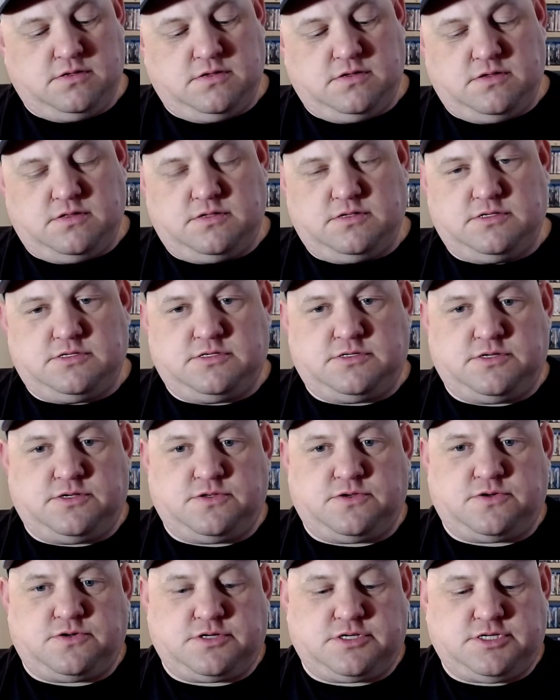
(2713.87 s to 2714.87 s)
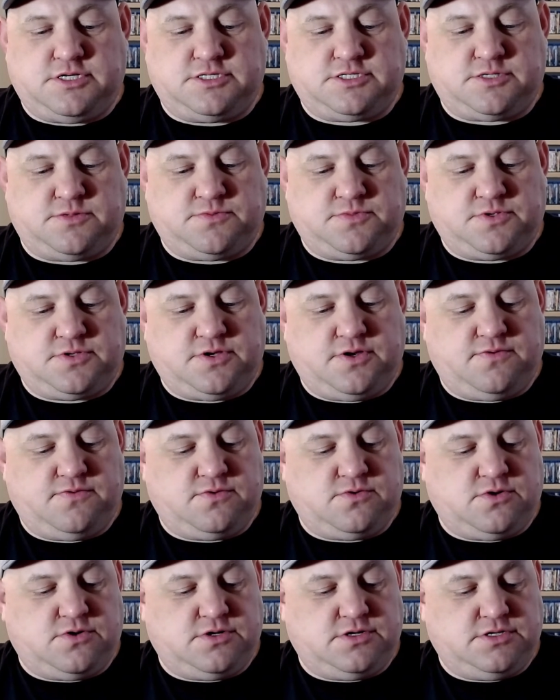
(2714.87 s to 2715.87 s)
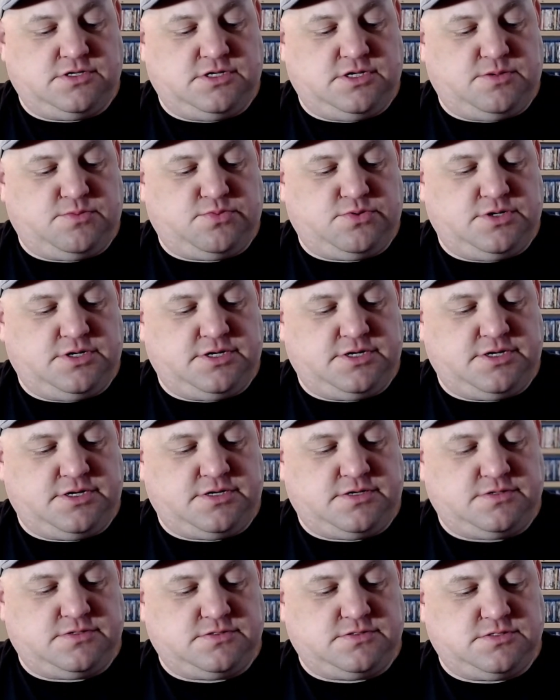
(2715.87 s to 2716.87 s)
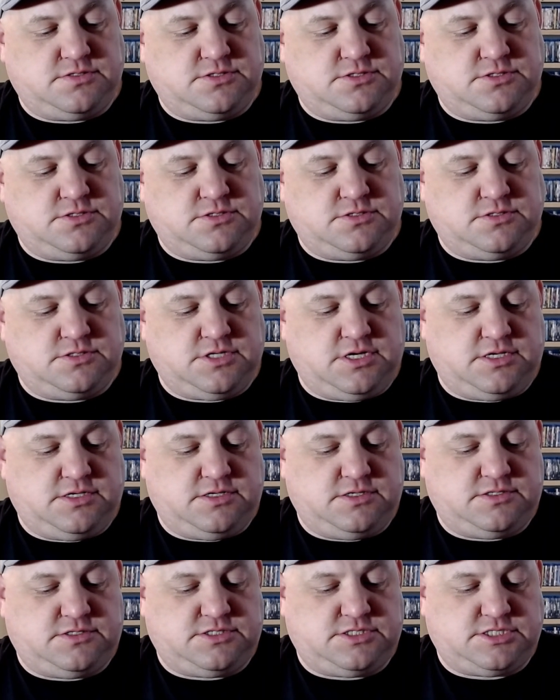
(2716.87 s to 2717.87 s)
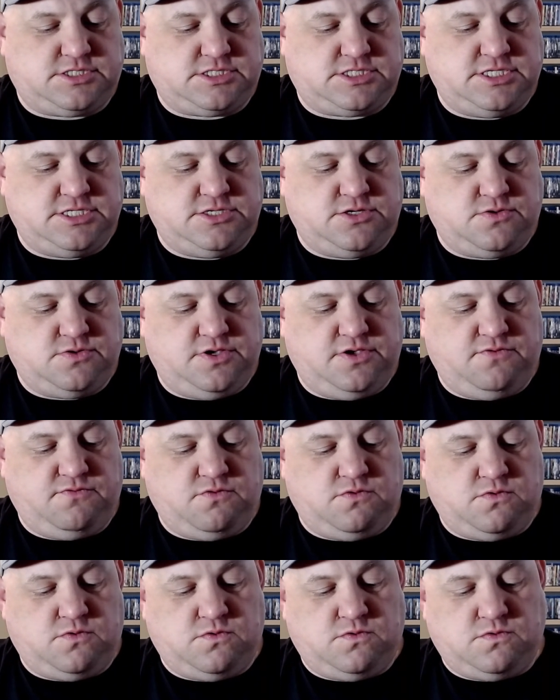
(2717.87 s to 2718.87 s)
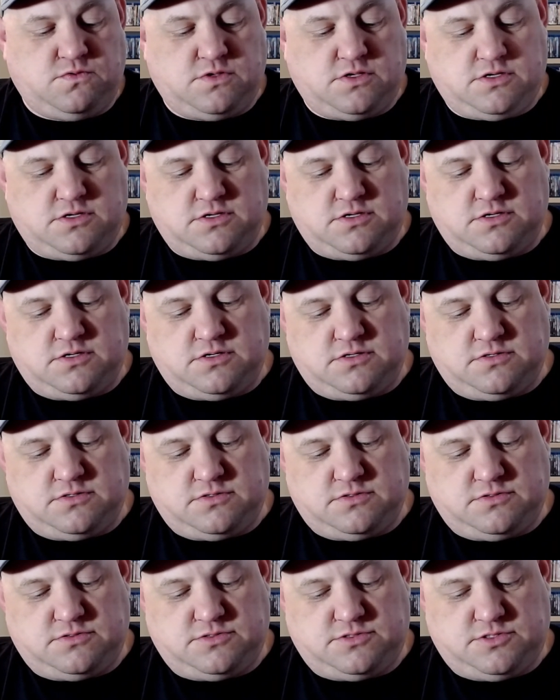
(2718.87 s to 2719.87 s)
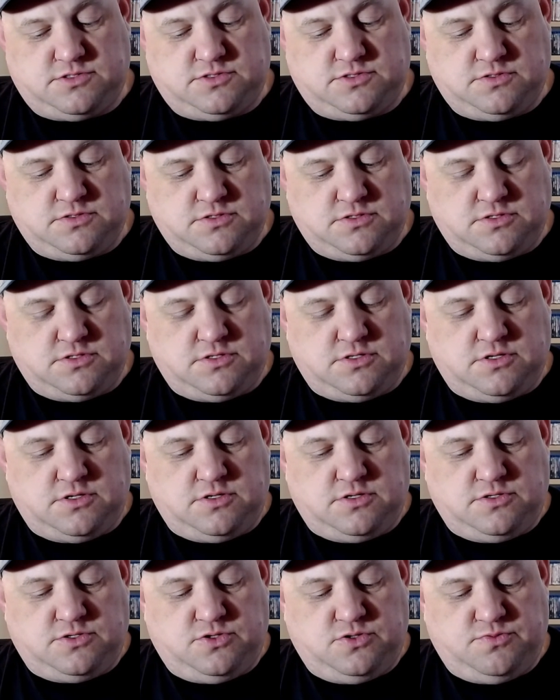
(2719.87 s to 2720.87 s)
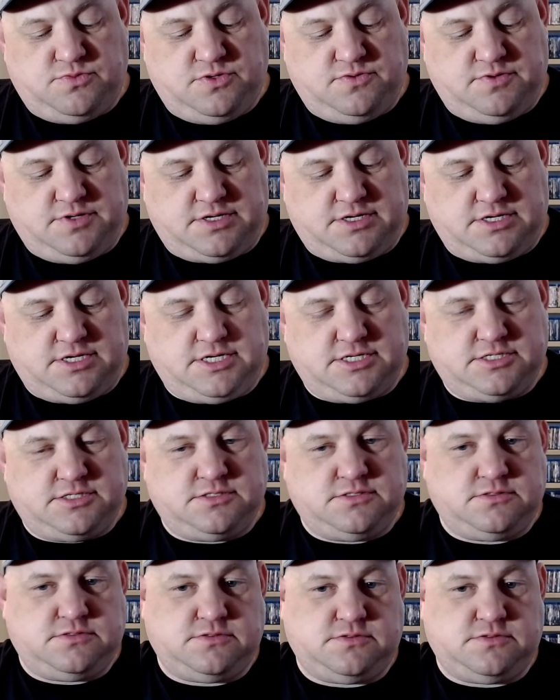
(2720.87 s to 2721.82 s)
There's another custom cover art that I printed out. Got the See No Evil 2 movie collection.